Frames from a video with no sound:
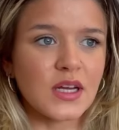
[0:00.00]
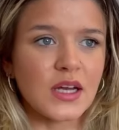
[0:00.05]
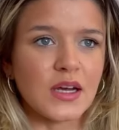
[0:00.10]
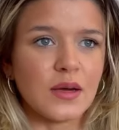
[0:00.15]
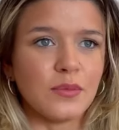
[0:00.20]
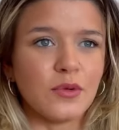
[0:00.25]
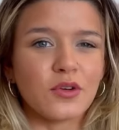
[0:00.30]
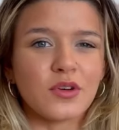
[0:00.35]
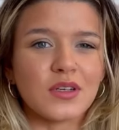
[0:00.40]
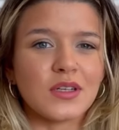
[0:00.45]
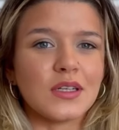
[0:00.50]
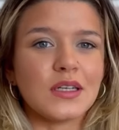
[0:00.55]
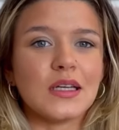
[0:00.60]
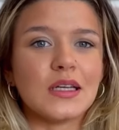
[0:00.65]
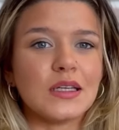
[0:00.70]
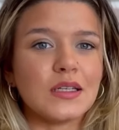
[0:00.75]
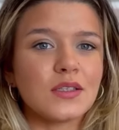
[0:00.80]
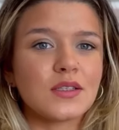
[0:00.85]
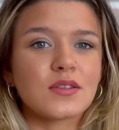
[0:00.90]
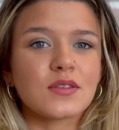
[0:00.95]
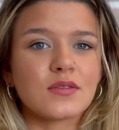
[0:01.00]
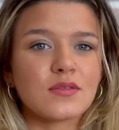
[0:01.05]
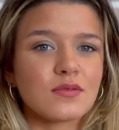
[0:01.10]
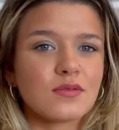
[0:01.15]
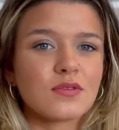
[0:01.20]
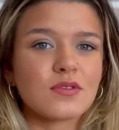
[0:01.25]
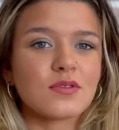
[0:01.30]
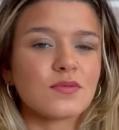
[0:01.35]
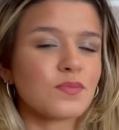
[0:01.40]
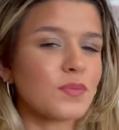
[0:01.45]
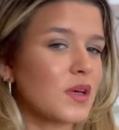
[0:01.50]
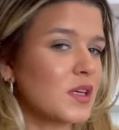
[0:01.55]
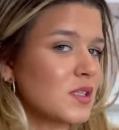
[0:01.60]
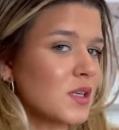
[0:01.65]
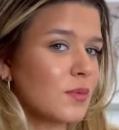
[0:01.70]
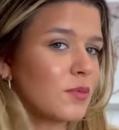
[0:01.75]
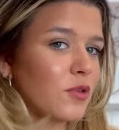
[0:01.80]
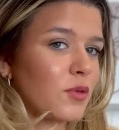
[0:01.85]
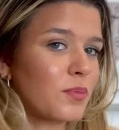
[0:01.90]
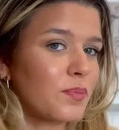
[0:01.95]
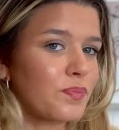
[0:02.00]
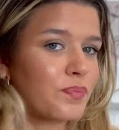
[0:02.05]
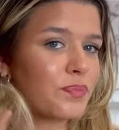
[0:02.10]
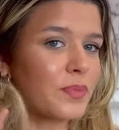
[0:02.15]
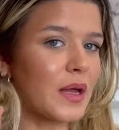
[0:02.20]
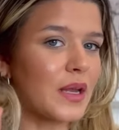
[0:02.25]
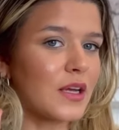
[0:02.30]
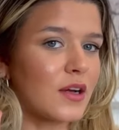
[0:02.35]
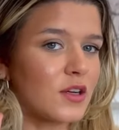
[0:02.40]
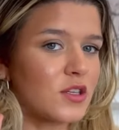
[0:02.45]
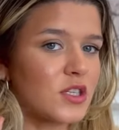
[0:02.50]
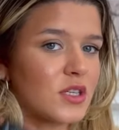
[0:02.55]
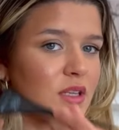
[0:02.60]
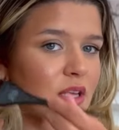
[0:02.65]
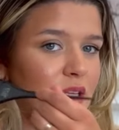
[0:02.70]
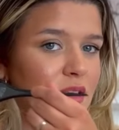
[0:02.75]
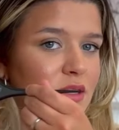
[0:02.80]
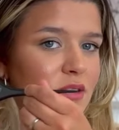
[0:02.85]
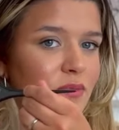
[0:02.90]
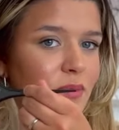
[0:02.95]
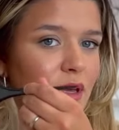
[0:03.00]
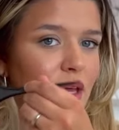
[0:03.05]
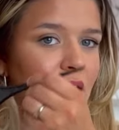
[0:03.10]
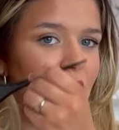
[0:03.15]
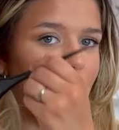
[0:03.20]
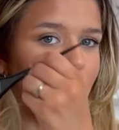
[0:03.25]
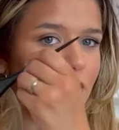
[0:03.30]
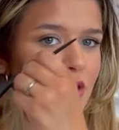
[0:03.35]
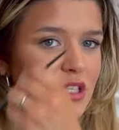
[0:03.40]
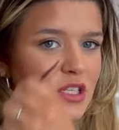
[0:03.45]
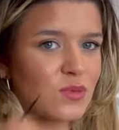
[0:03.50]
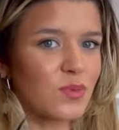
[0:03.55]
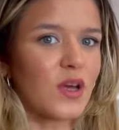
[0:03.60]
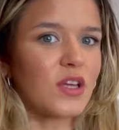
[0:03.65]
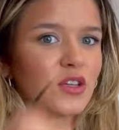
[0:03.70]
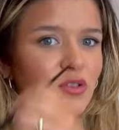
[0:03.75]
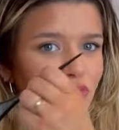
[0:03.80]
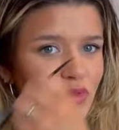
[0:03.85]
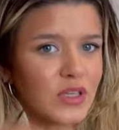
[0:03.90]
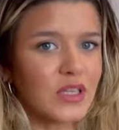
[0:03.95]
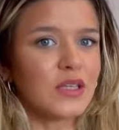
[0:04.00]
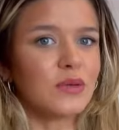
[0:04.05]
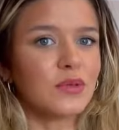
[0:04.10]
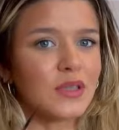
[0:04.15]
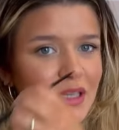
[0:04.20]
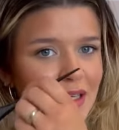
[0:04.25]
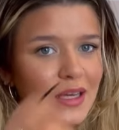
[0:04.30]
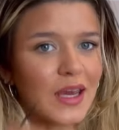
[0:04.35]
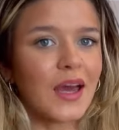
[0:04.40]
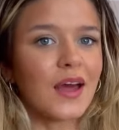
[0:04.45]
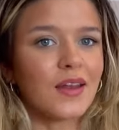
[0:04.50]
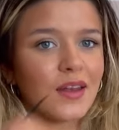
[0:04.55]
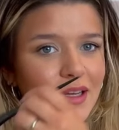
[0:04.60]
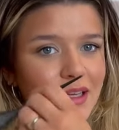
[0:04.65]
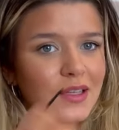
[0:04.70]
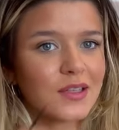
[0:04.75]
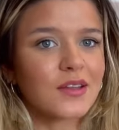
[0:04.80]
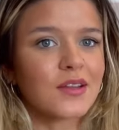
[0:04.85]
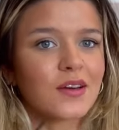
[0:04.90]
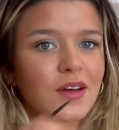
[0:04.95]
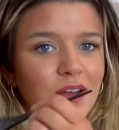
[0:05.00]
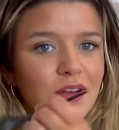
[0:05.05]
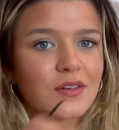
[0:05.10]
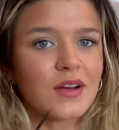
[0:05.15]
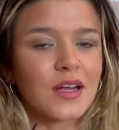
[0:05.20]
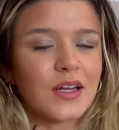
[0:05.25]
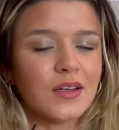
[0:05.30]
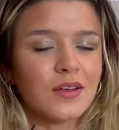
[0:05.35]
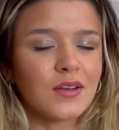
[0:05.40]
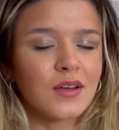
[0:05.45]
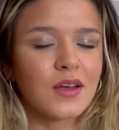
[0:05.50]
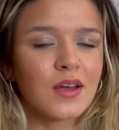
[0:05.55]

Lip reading: I'm not going to need, because I'm not balayaging the ends of my hair, which is where you really want to get like the colour in.